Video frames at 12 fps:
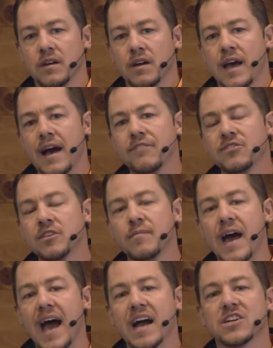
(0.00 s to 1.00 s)
Have some
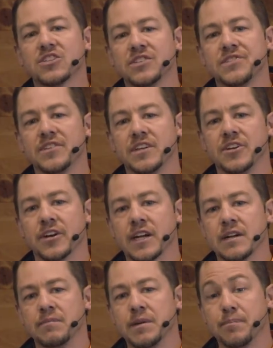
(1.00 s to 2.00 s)
actions that you're
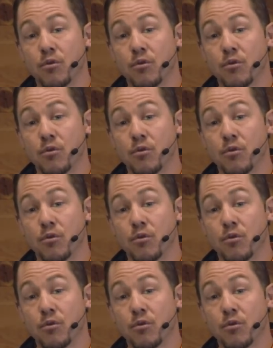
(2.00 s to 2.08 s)
going to be